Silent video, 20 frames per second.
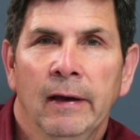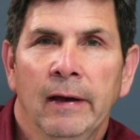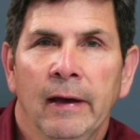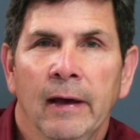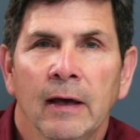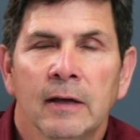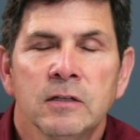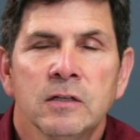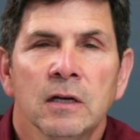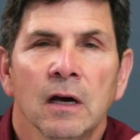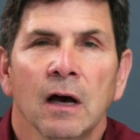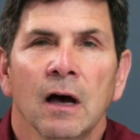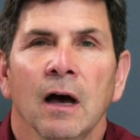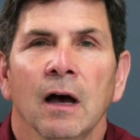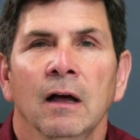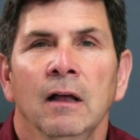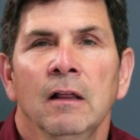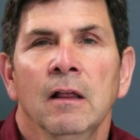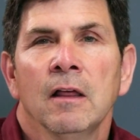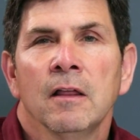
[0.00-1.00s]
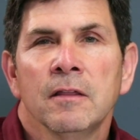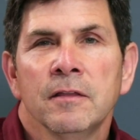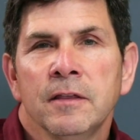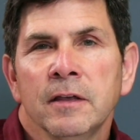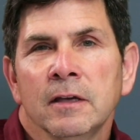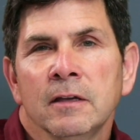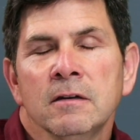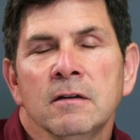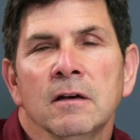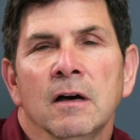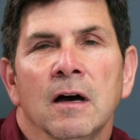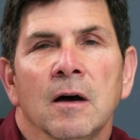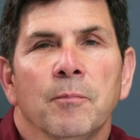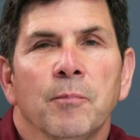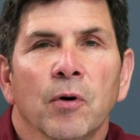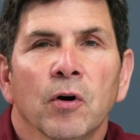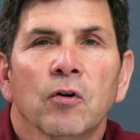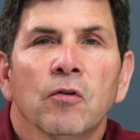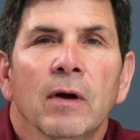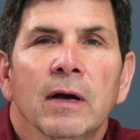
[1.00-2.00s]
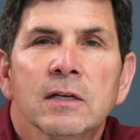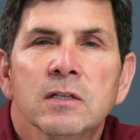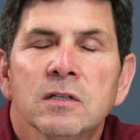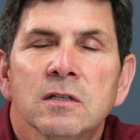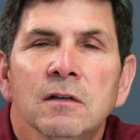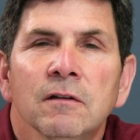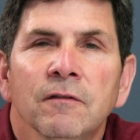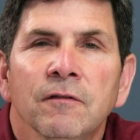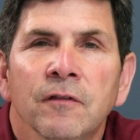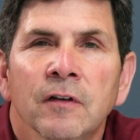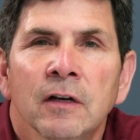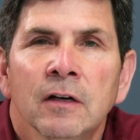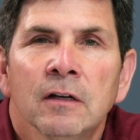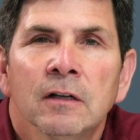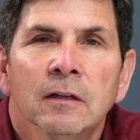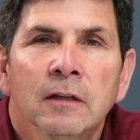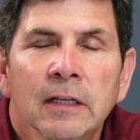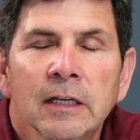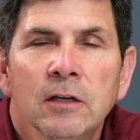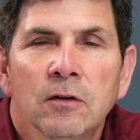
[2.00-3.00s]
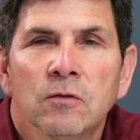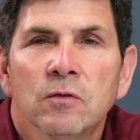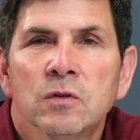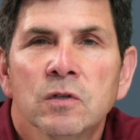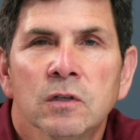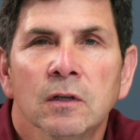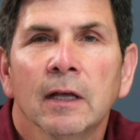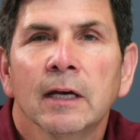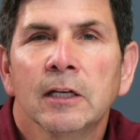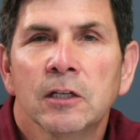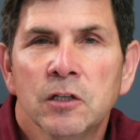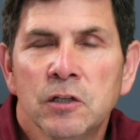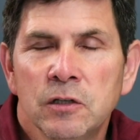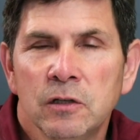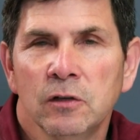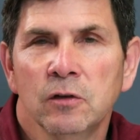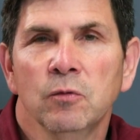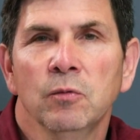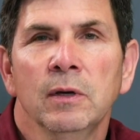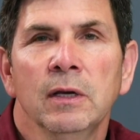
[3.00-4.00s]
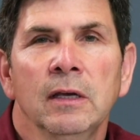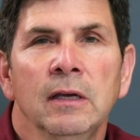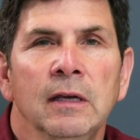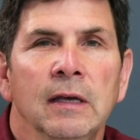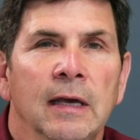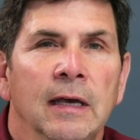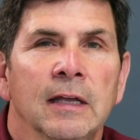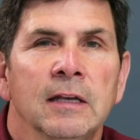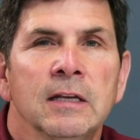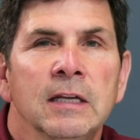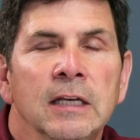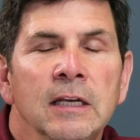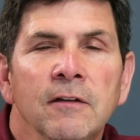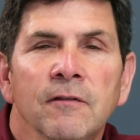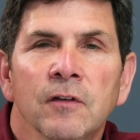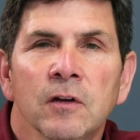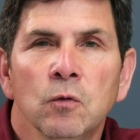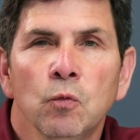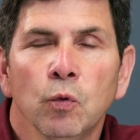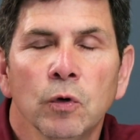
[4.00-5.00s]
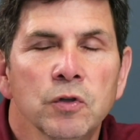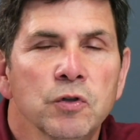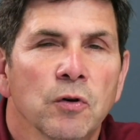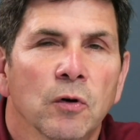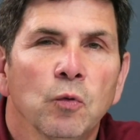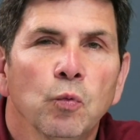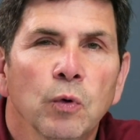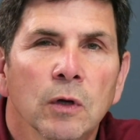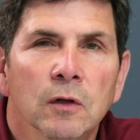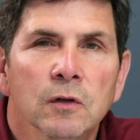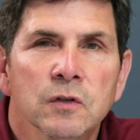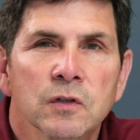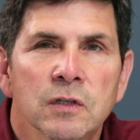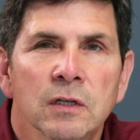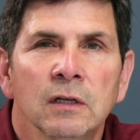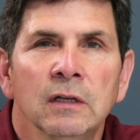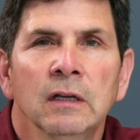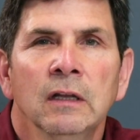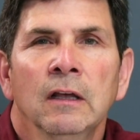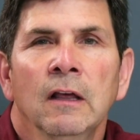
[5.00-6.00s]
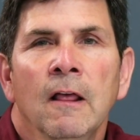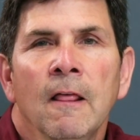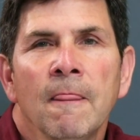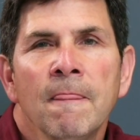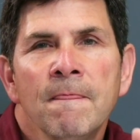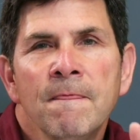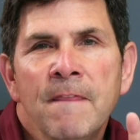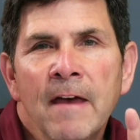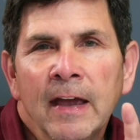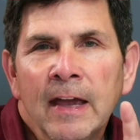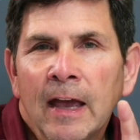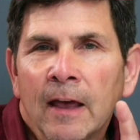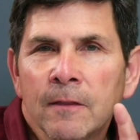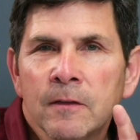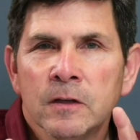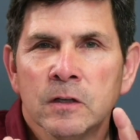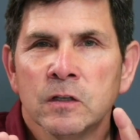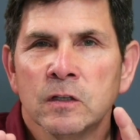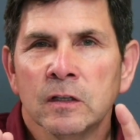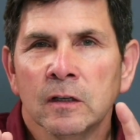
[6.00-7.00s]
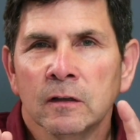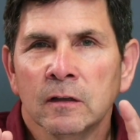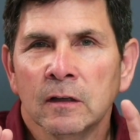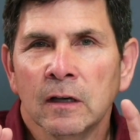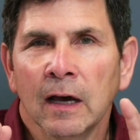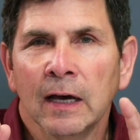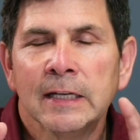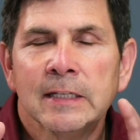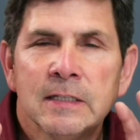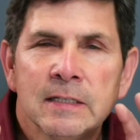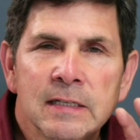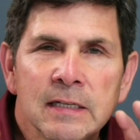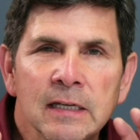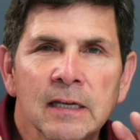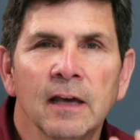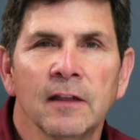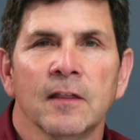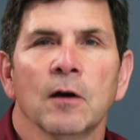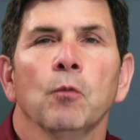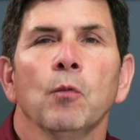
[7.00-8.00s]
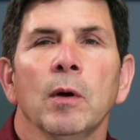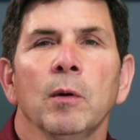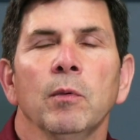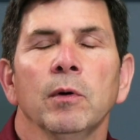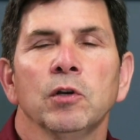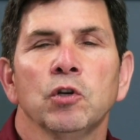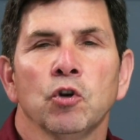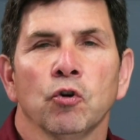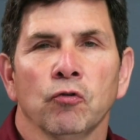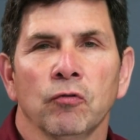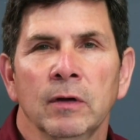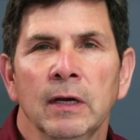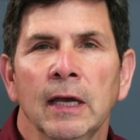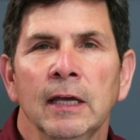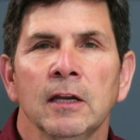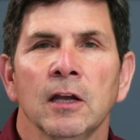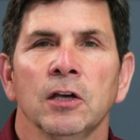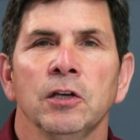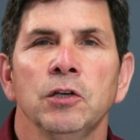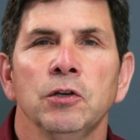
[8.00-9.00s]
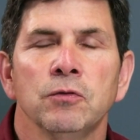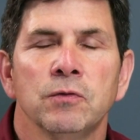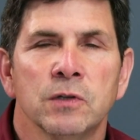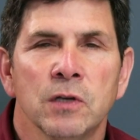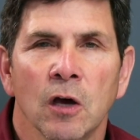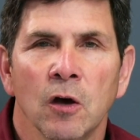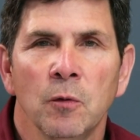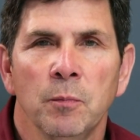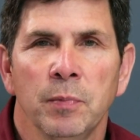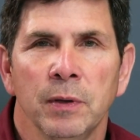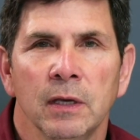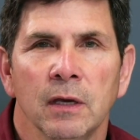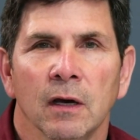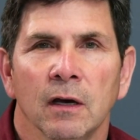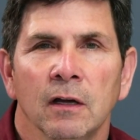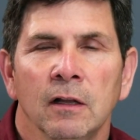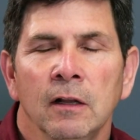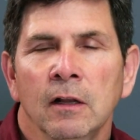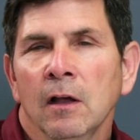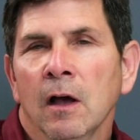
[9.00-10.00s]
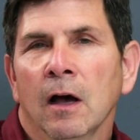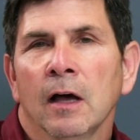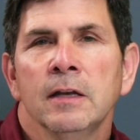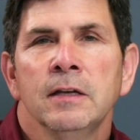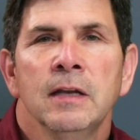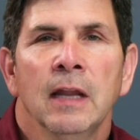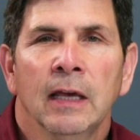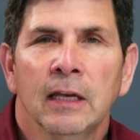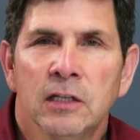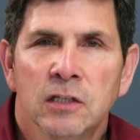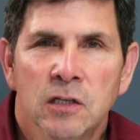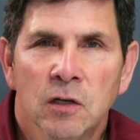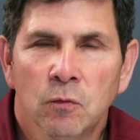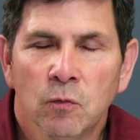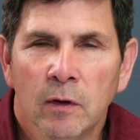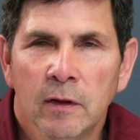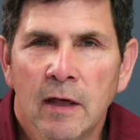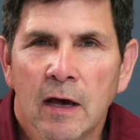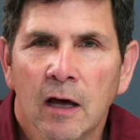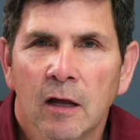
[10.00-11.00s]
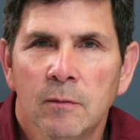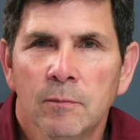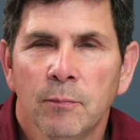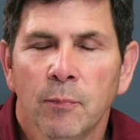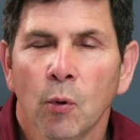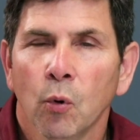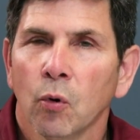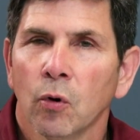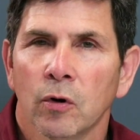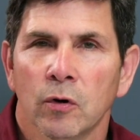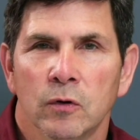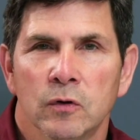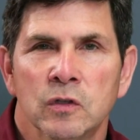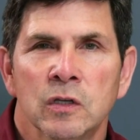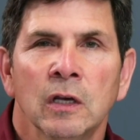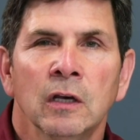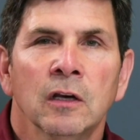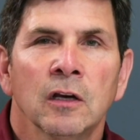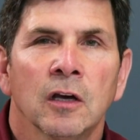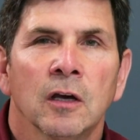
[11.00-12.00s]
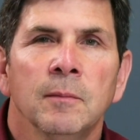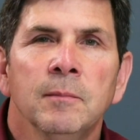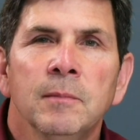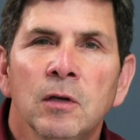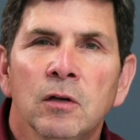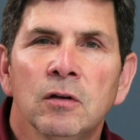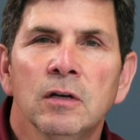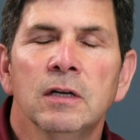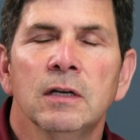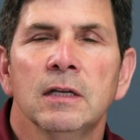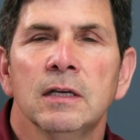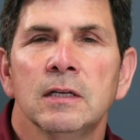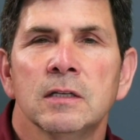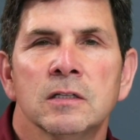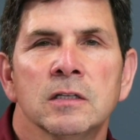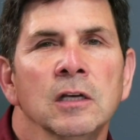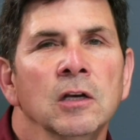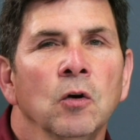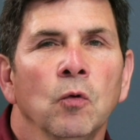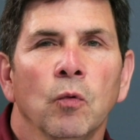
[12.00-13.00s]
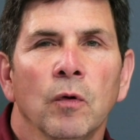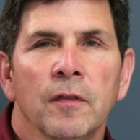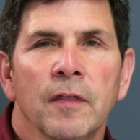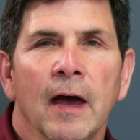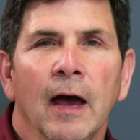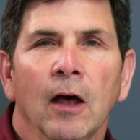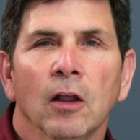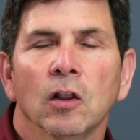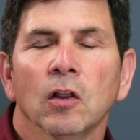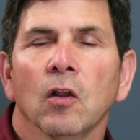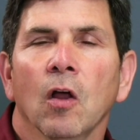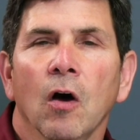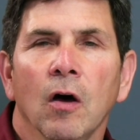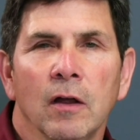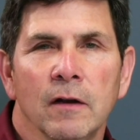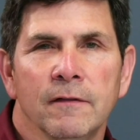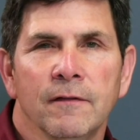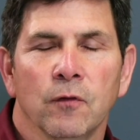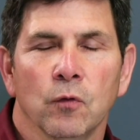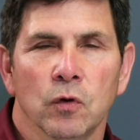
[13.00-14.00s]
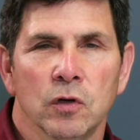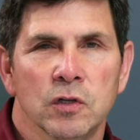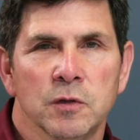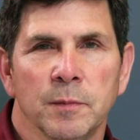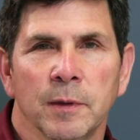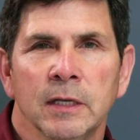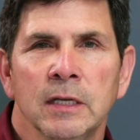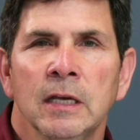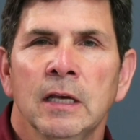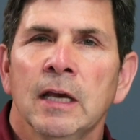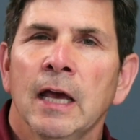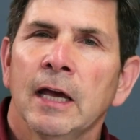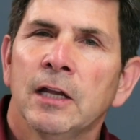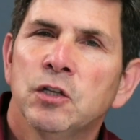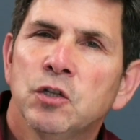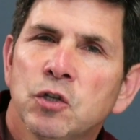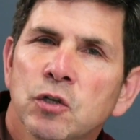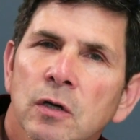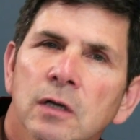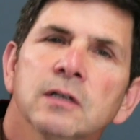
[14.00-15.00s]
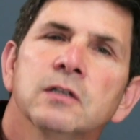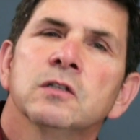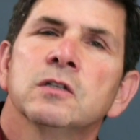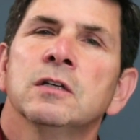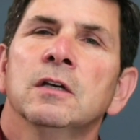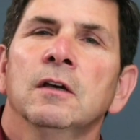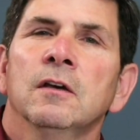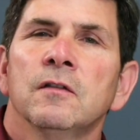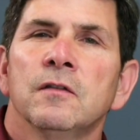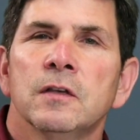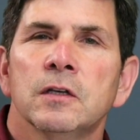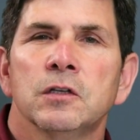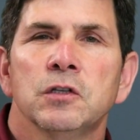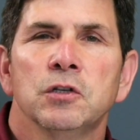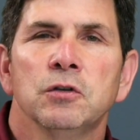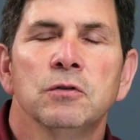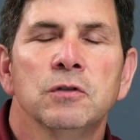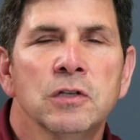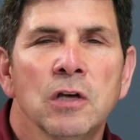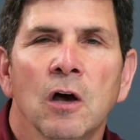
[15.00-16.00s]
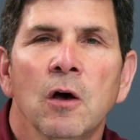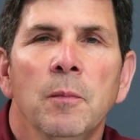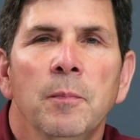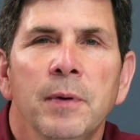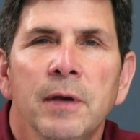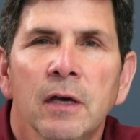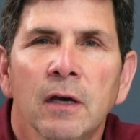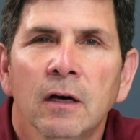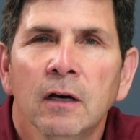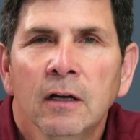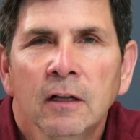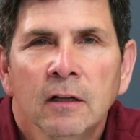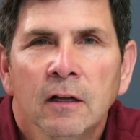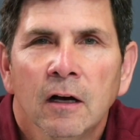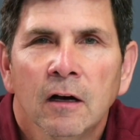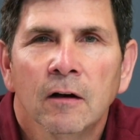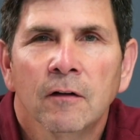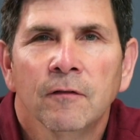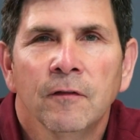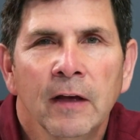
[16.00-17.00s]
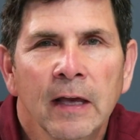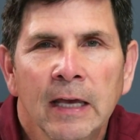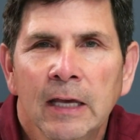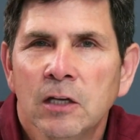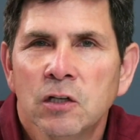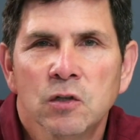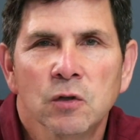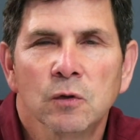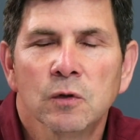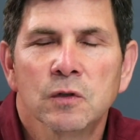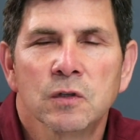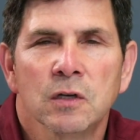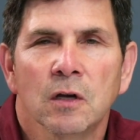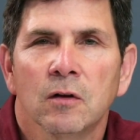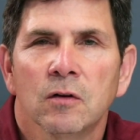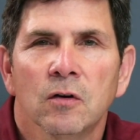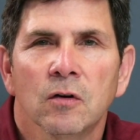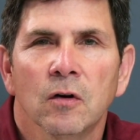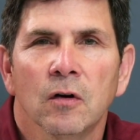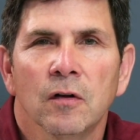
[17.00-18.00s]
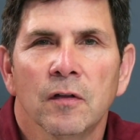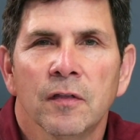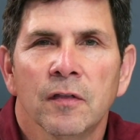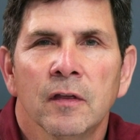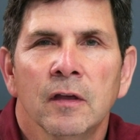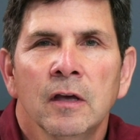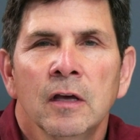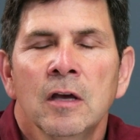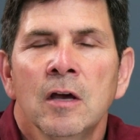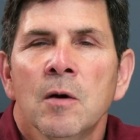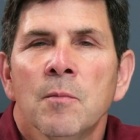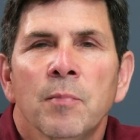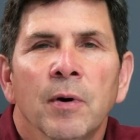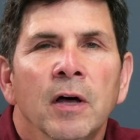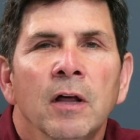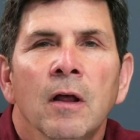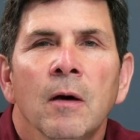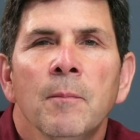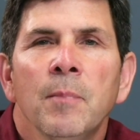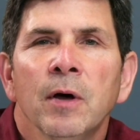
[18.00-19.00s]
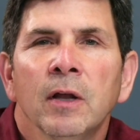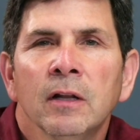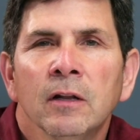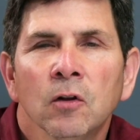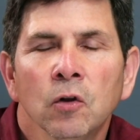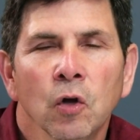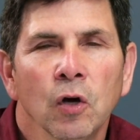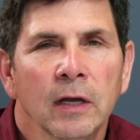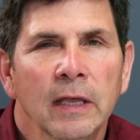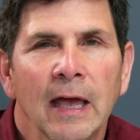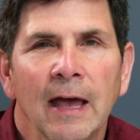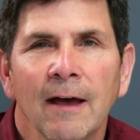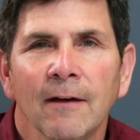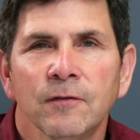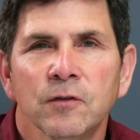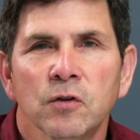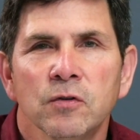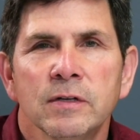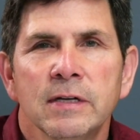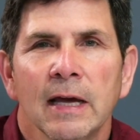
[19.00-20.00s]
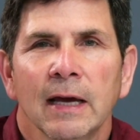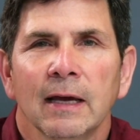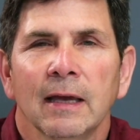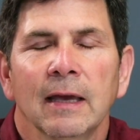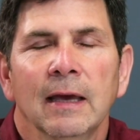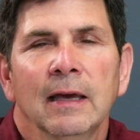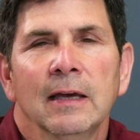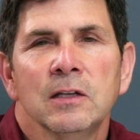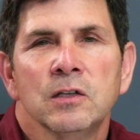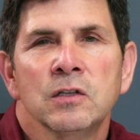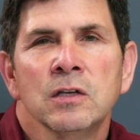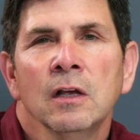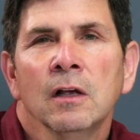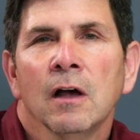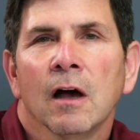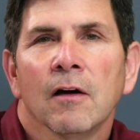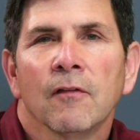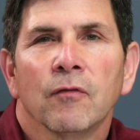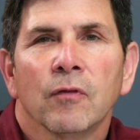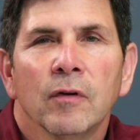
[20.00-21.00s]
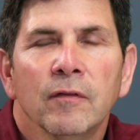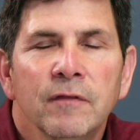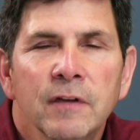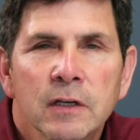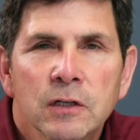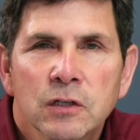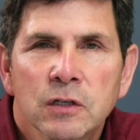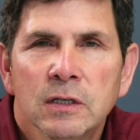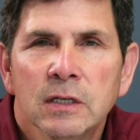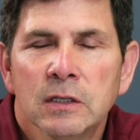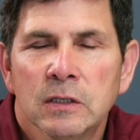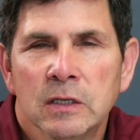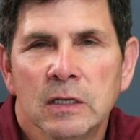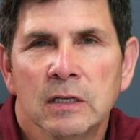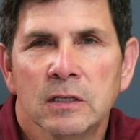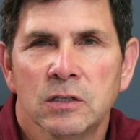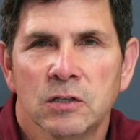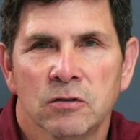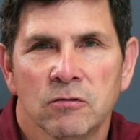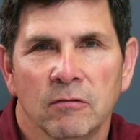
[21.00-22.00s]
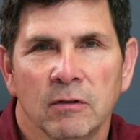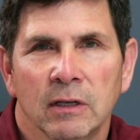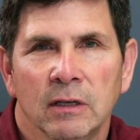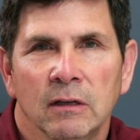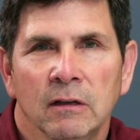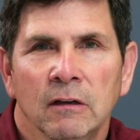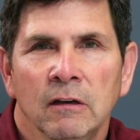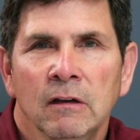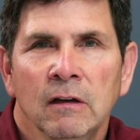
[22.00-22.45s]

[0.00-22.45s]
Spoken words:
and then progressive leaders like Dewey and even Woodrow Wilson. They had this idea that we would create a utopia, a nation without borders, communities without law enforcement, and just this utopia of angels on earth. But look, after decades of revisionist history